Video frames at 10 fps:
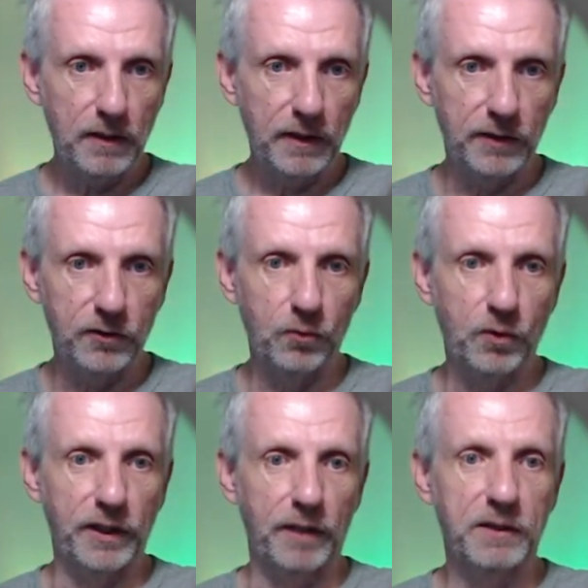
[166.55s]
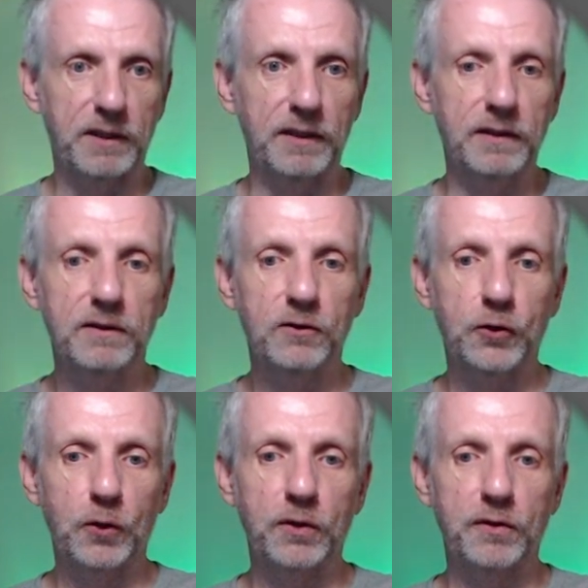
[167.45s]
And don't worry, I'm going to
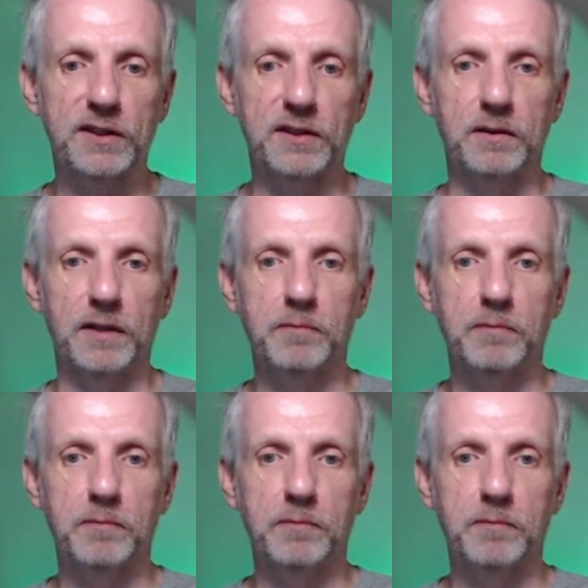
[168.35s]
show you this in